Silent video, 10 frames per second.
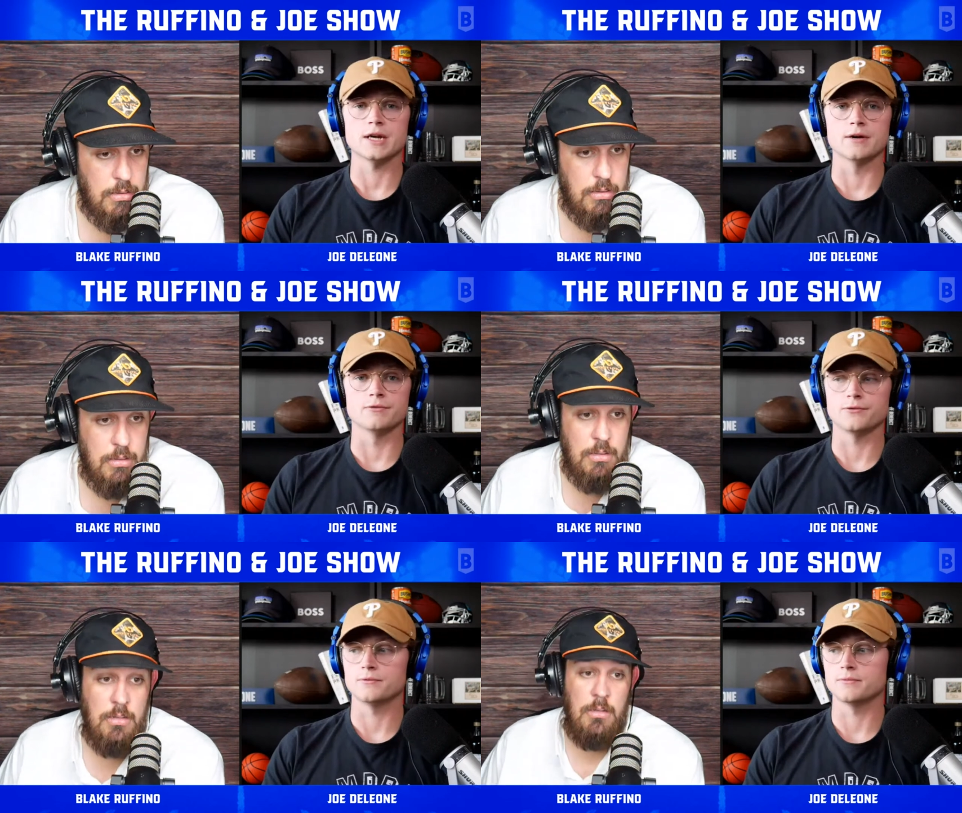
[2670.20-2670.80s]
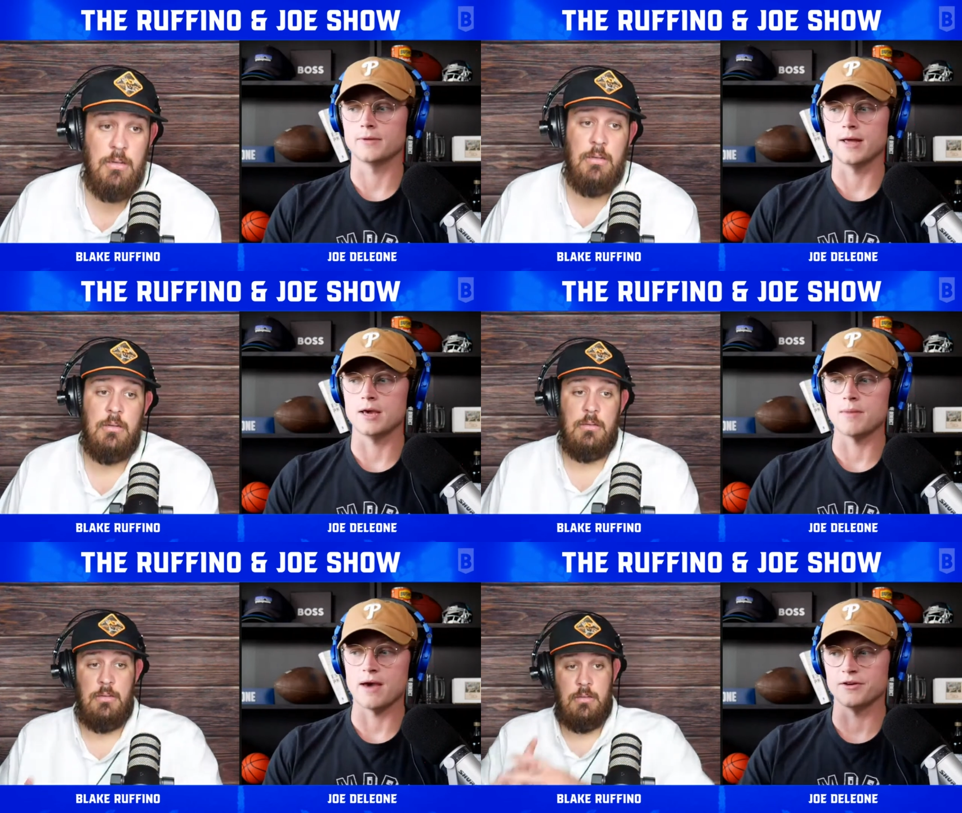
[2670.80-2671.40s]
Speaker 1: of
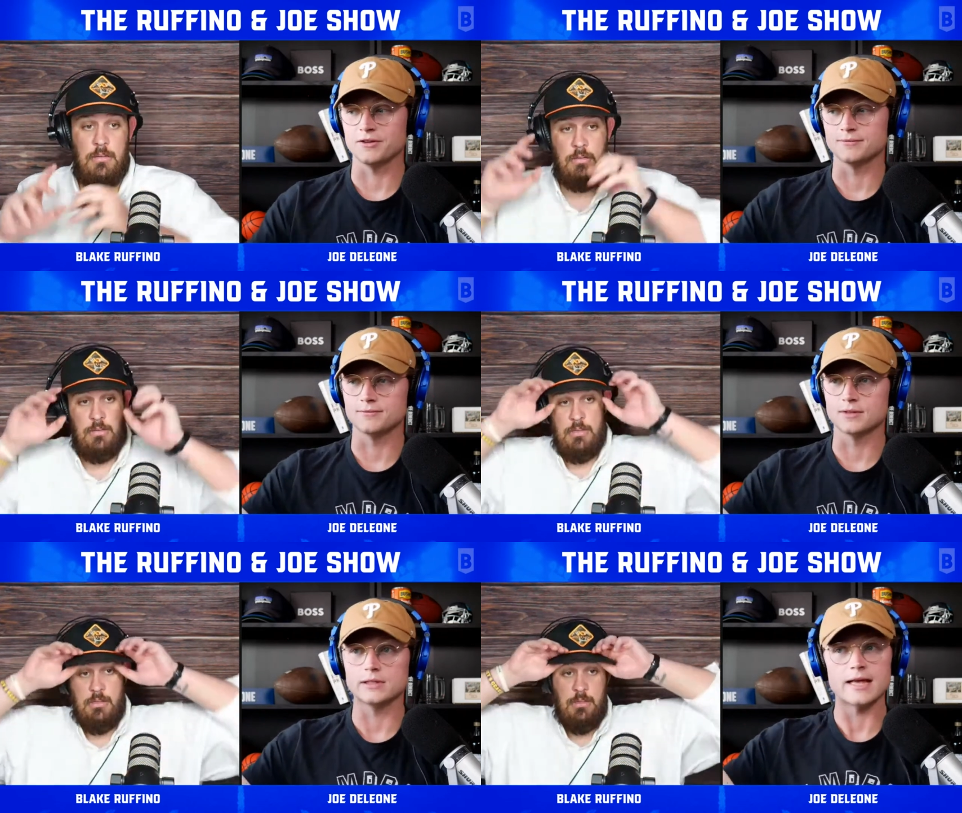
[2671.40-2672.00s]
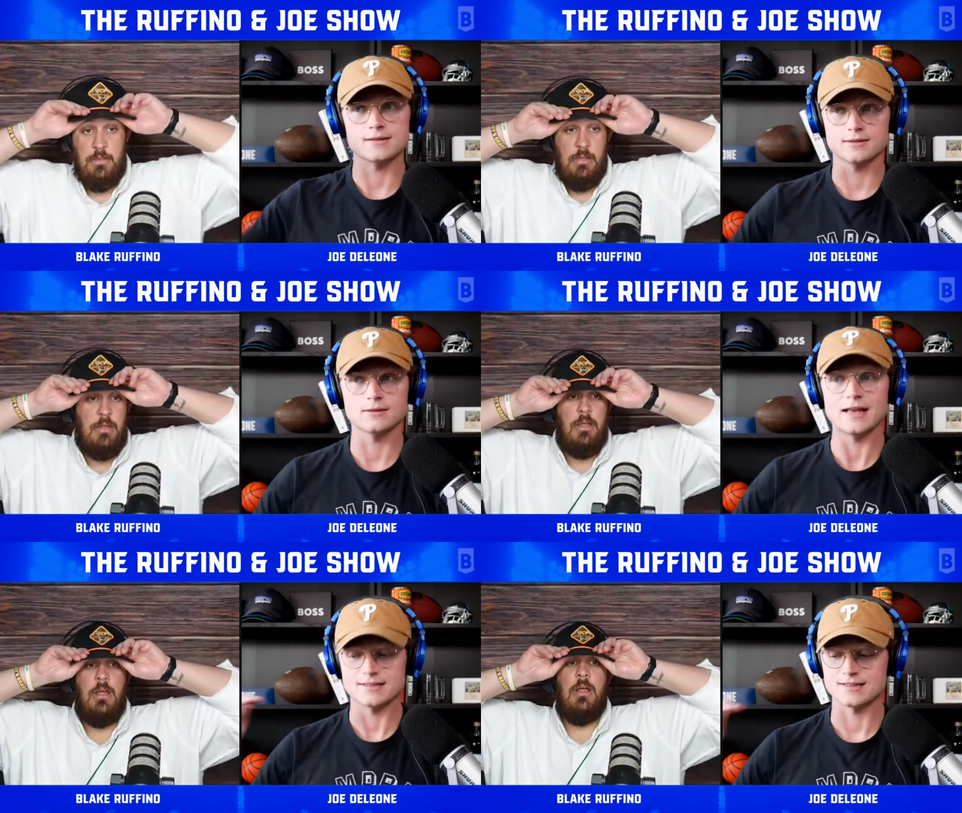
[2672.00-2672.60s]
him having the less the
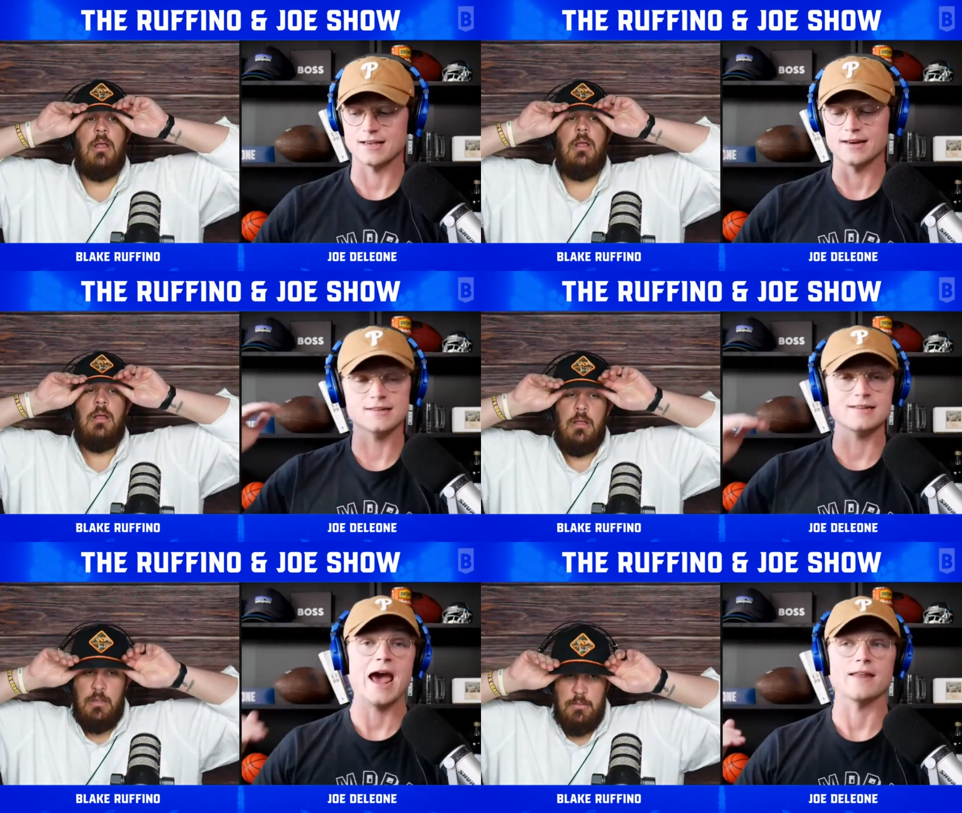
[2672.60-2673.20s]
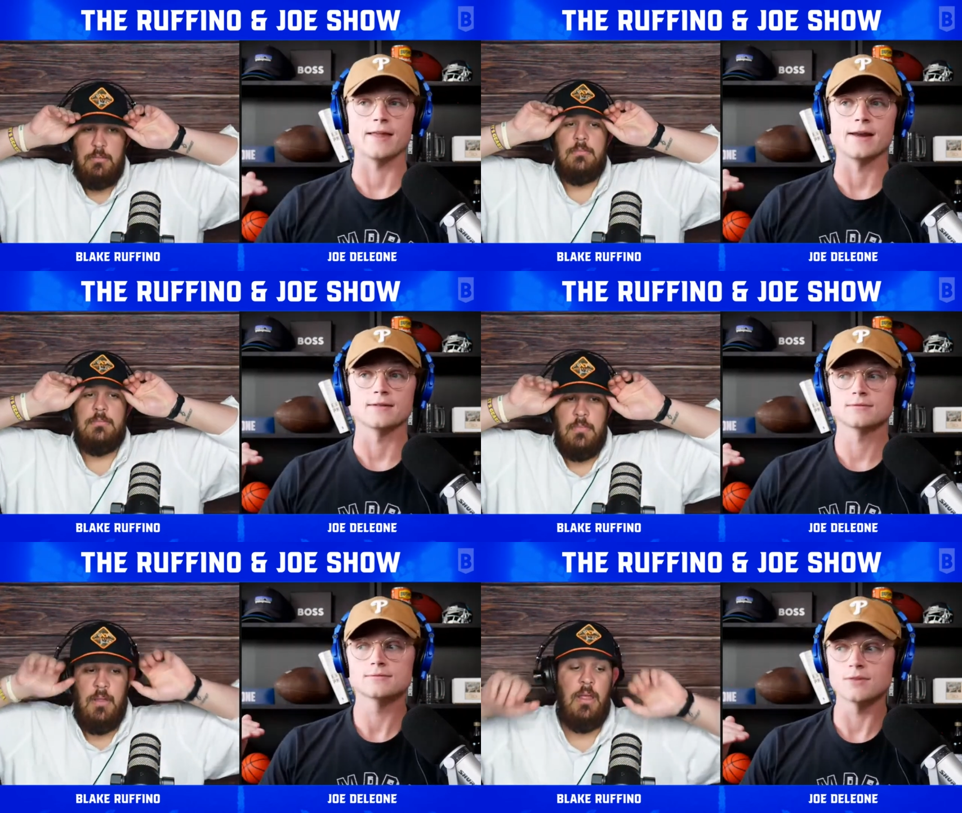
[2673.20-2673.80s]
less exciting stat line
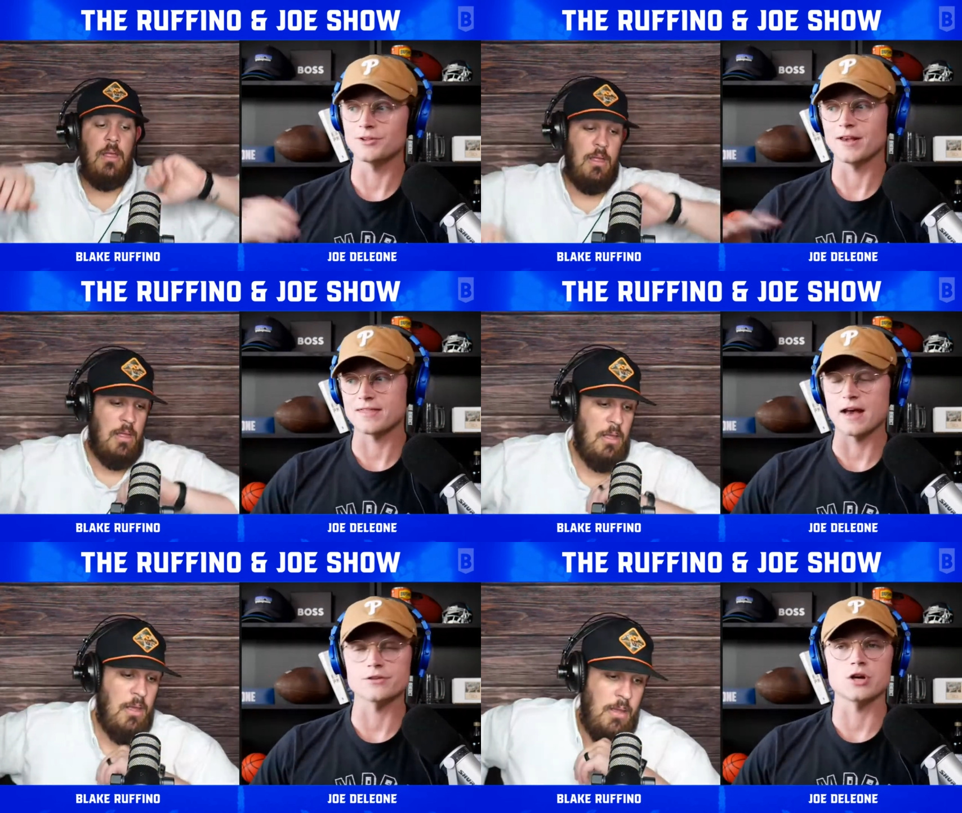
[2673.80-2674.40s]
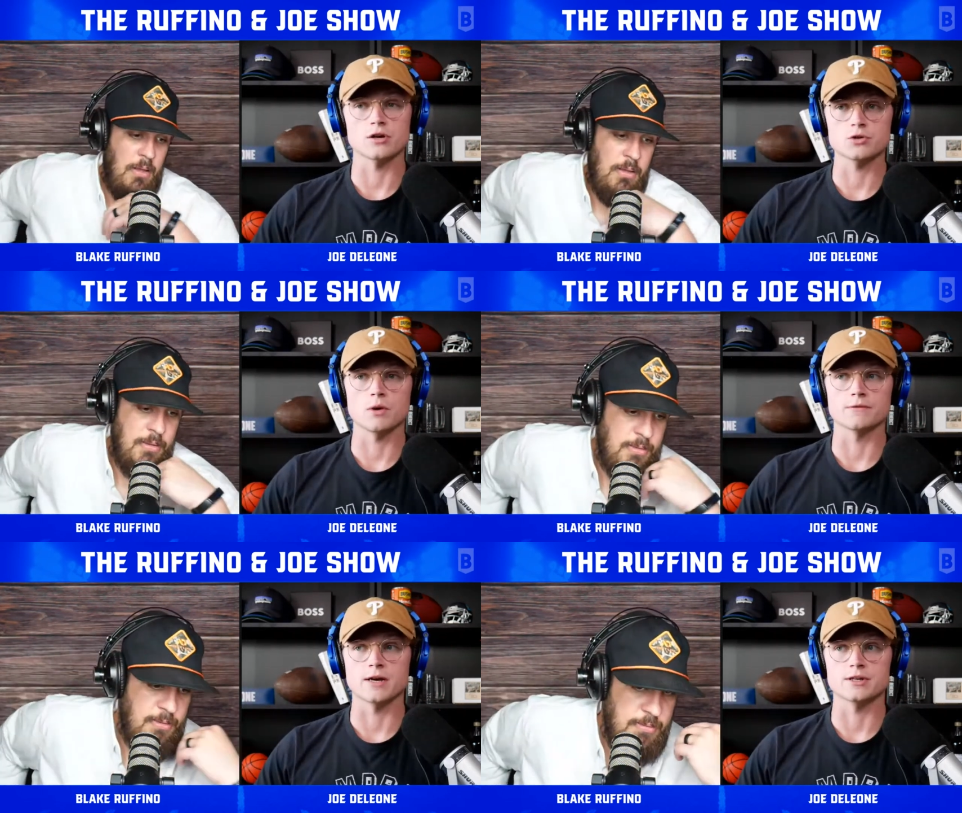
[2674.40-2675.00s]
only 1,000 yards,
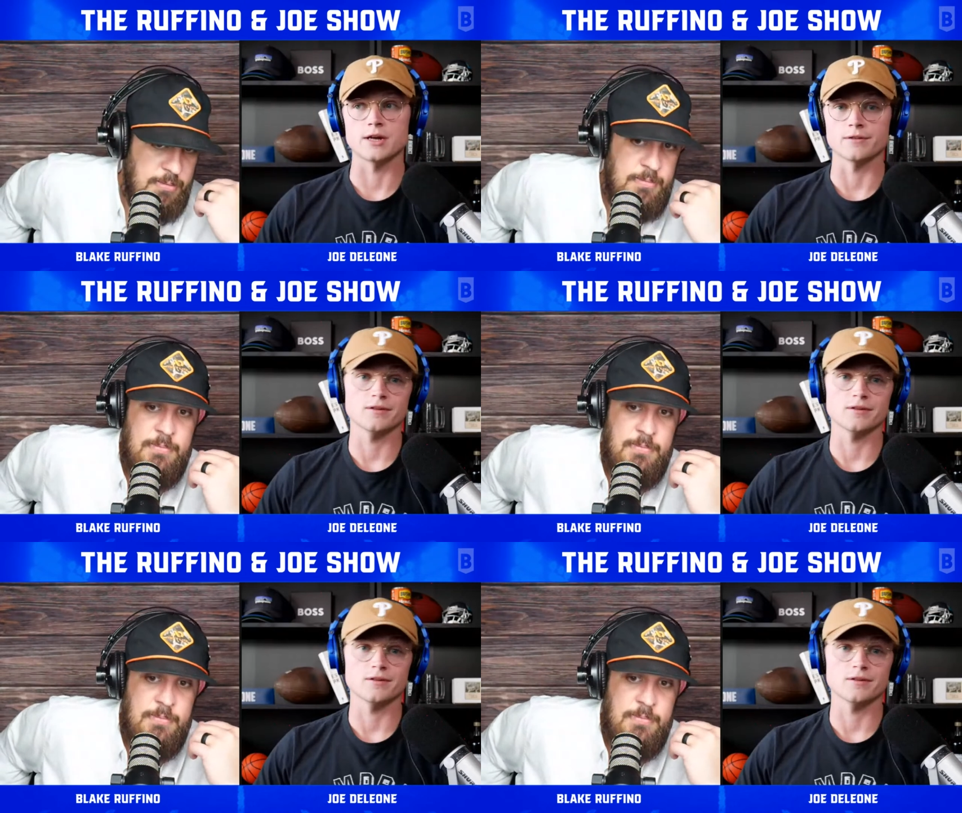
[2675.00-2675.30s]
12 touchdowns.